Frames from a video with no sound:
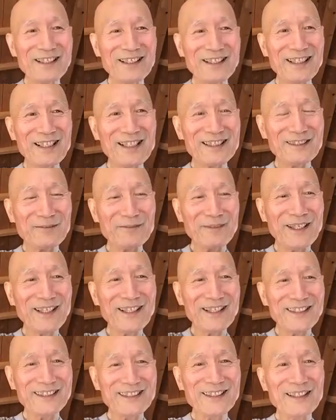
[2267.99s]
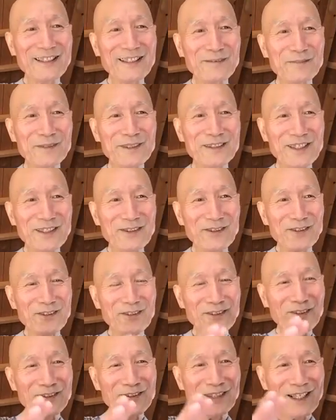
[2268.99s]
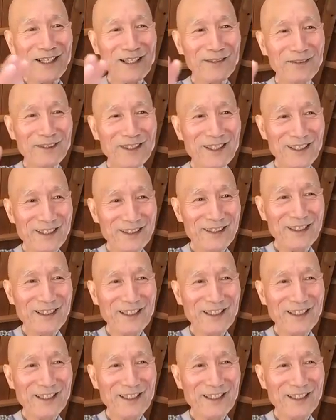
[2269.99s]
That's better. But if you don't have it,